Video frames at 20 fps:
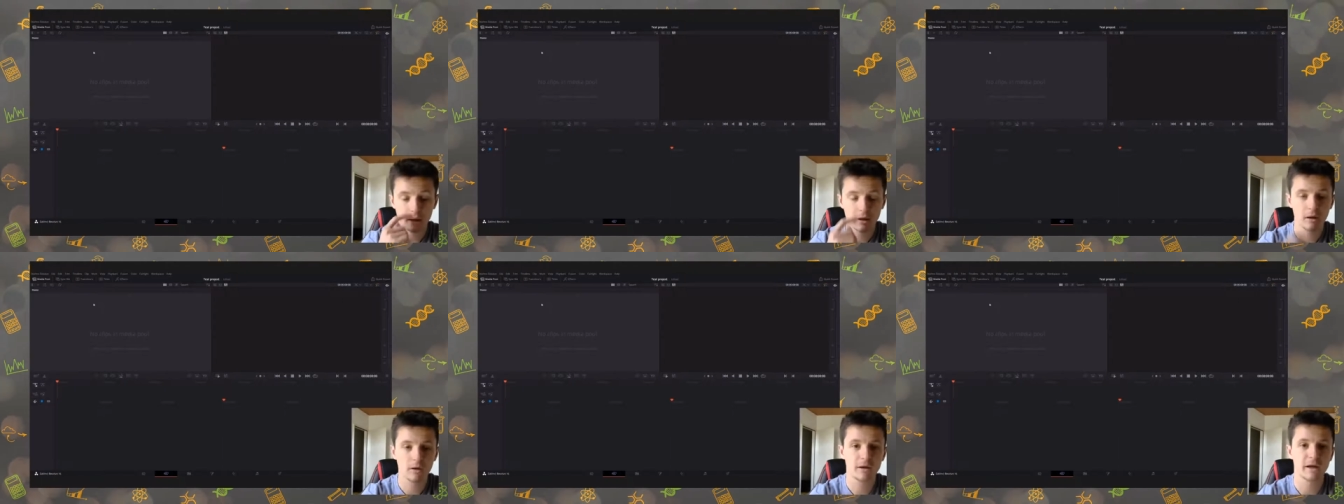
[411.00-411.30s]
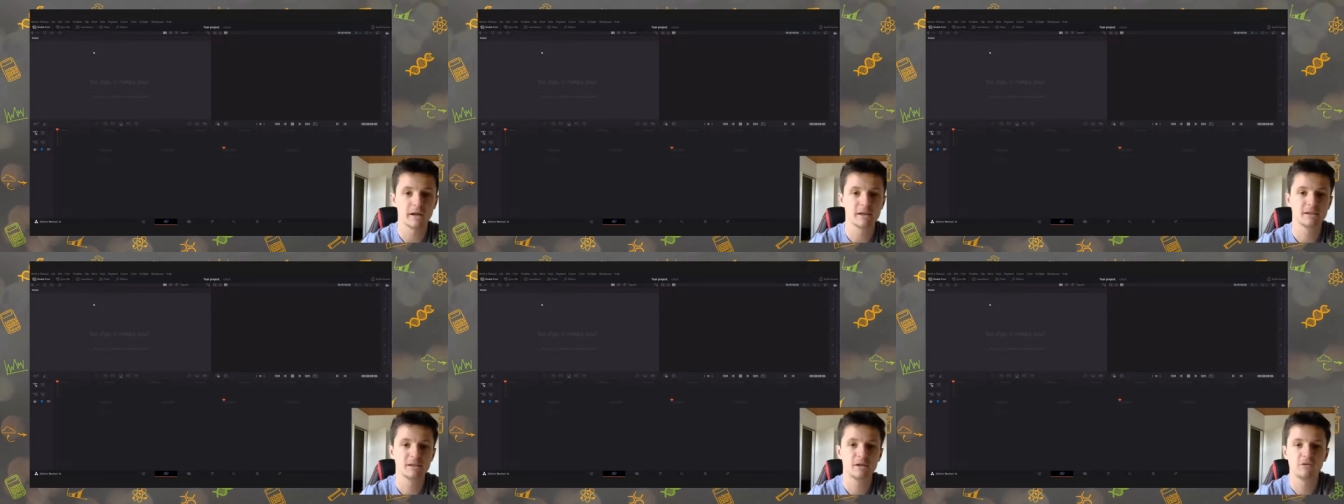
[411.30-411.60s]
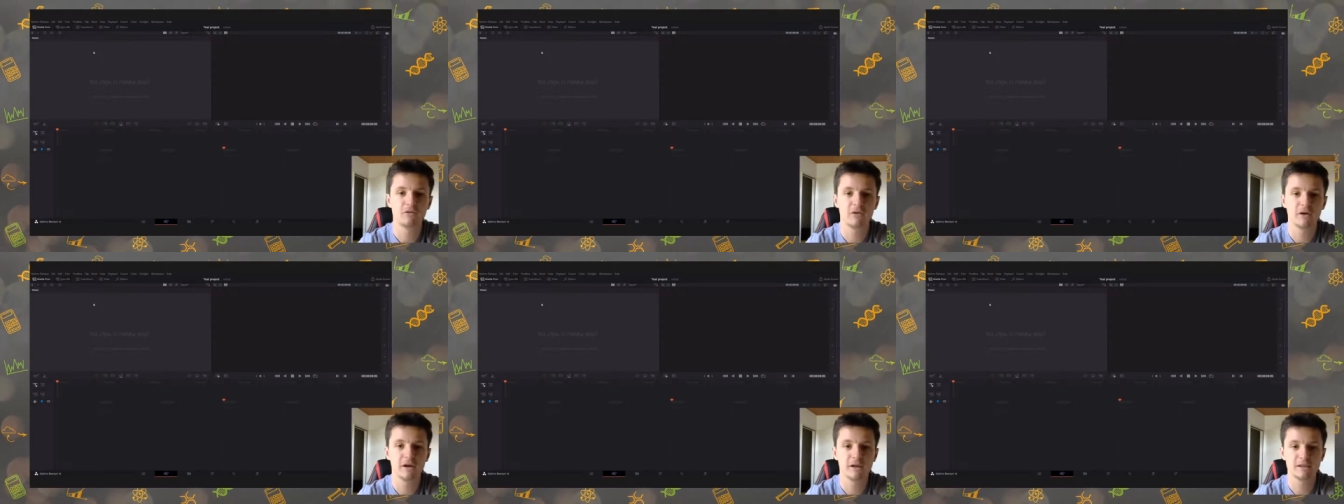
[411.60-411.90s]
Okay, so
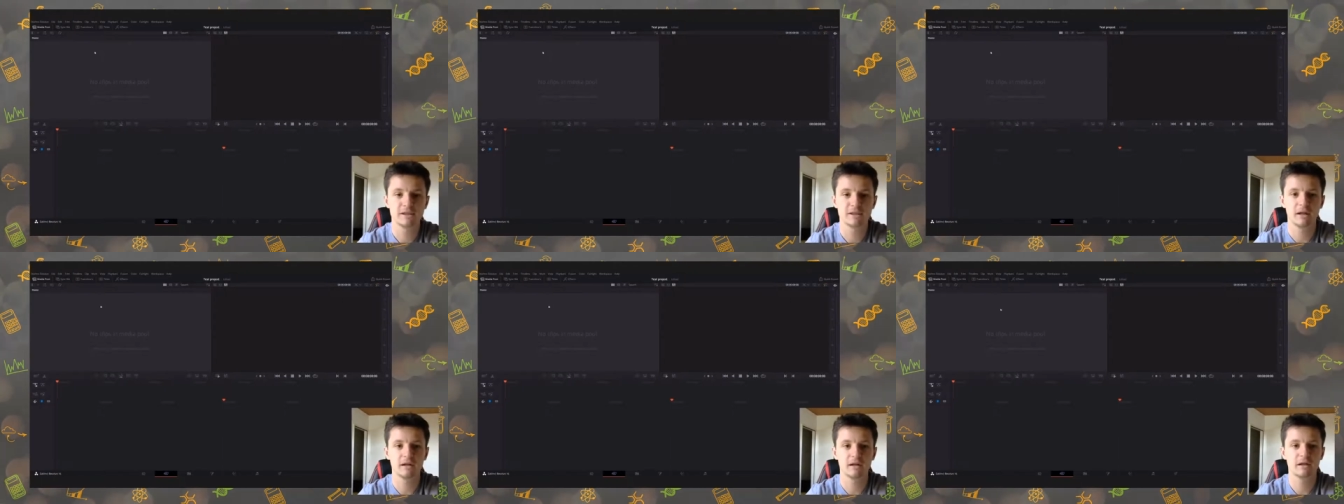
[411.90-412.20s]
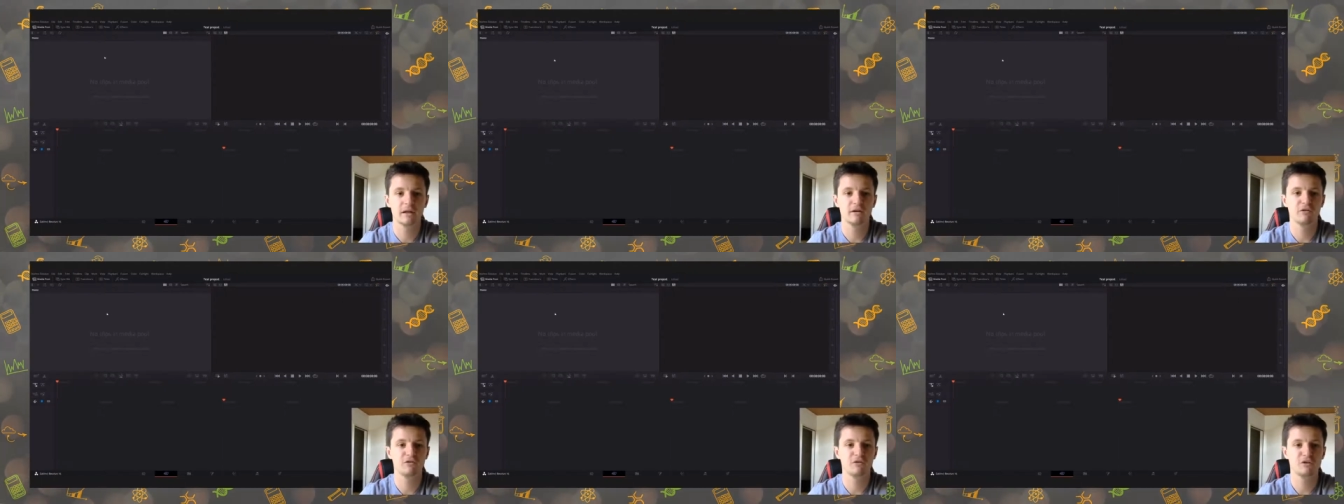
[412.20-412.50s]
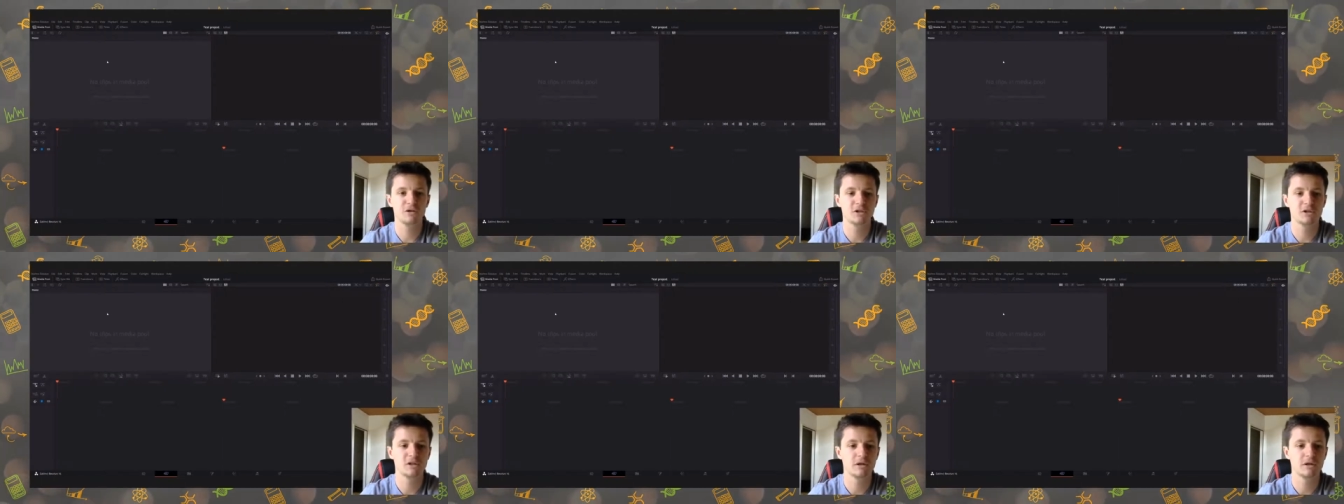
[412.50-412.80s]
first I'll give
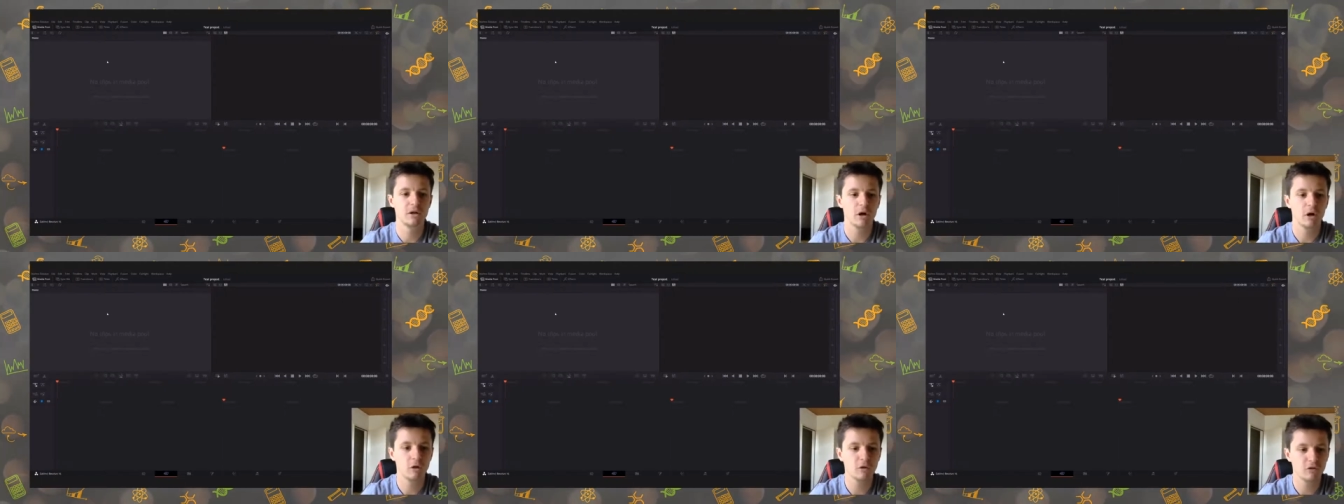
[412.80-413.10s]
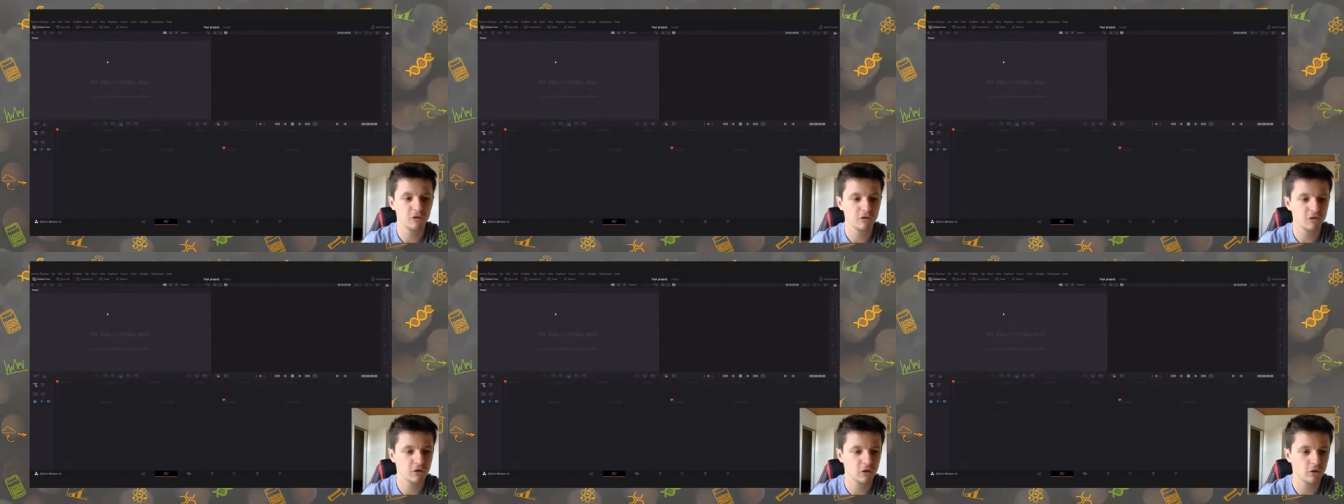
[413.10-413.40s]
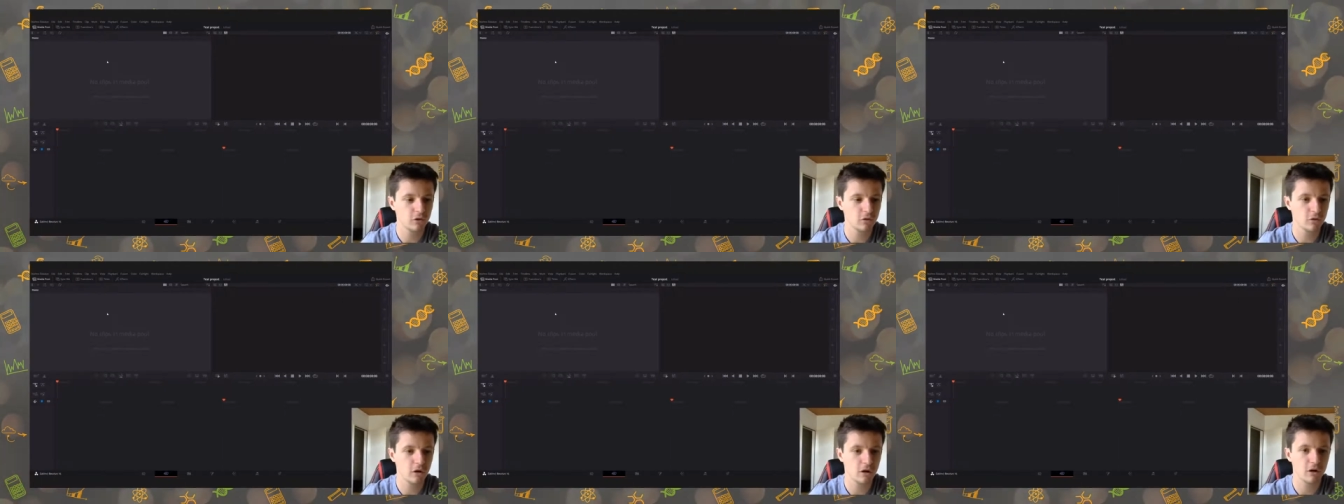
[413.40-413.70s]
just an
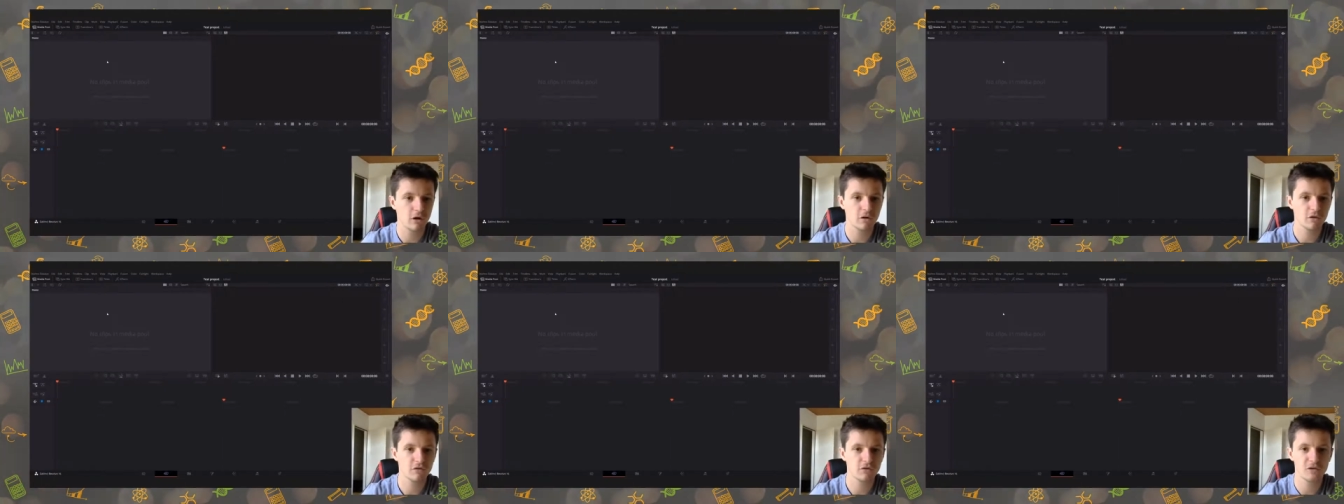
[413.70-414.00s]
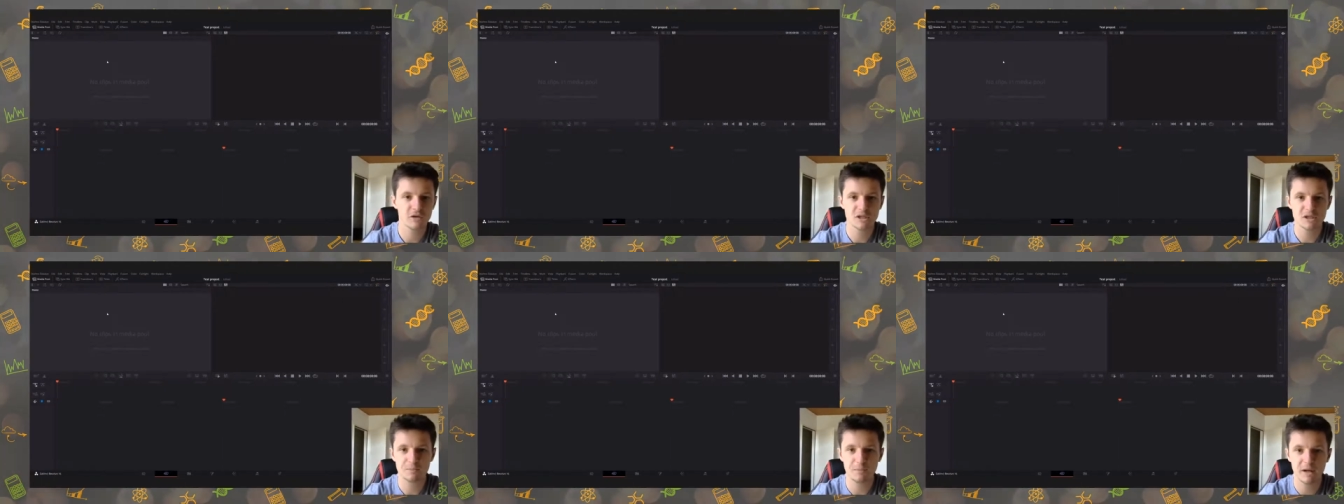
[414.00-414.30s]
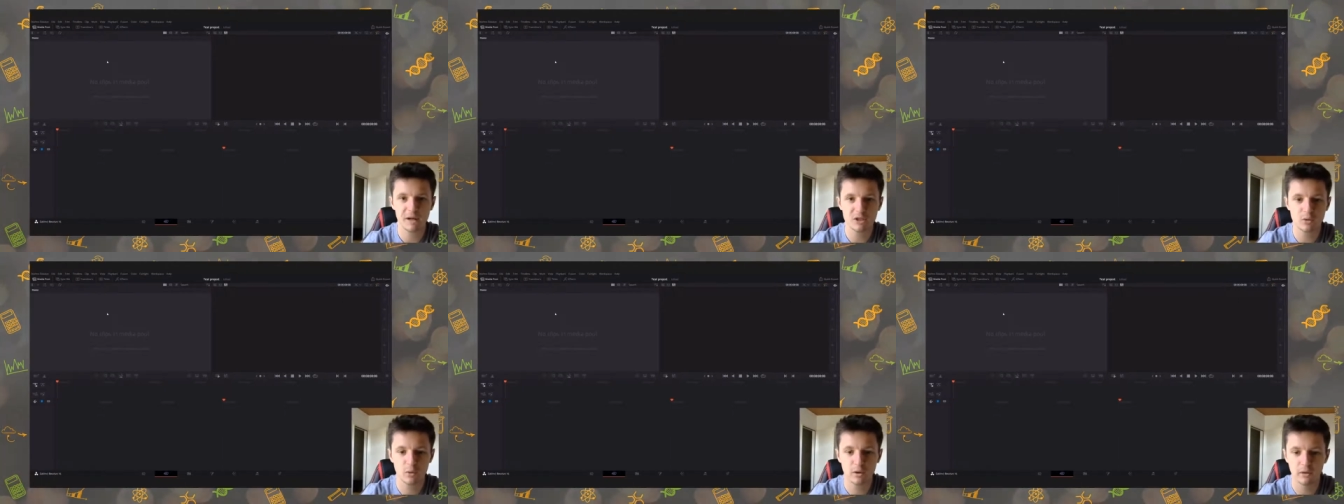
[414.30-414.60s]
overview of the
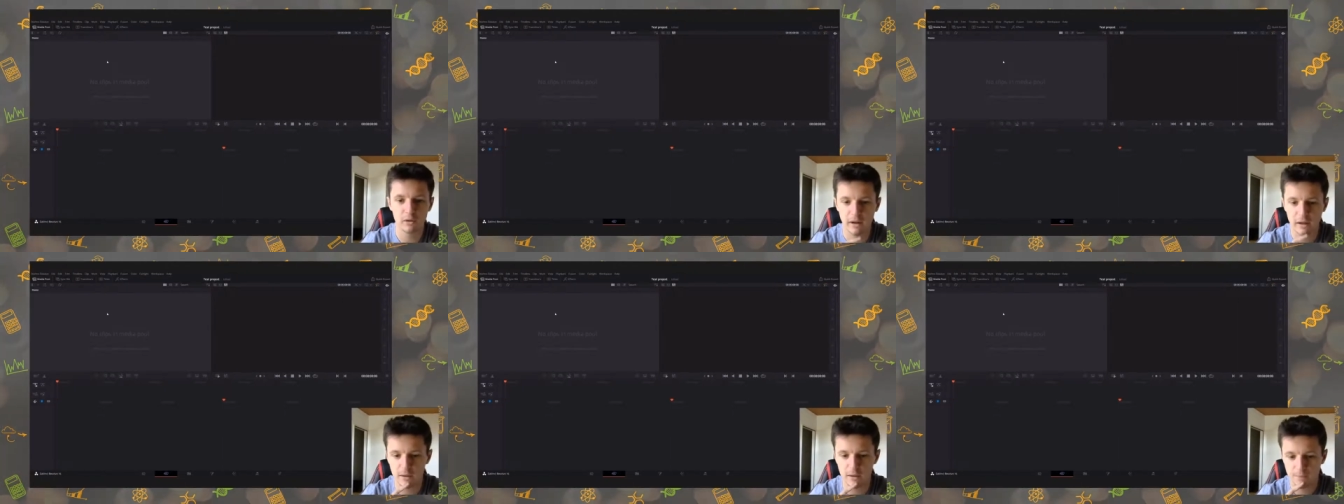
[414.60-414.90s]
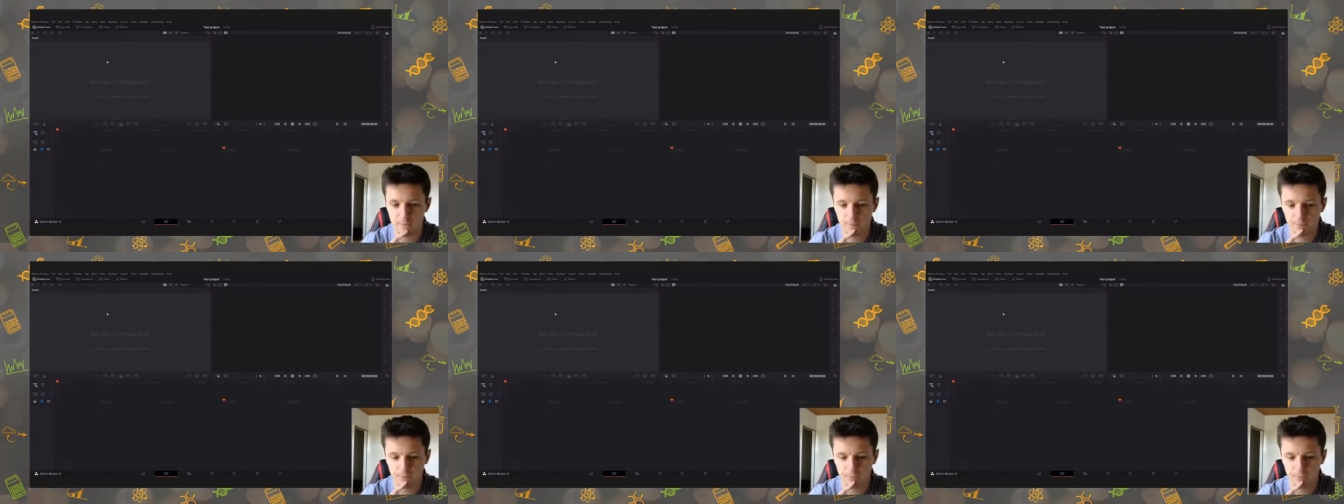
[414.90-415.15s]
space we're in.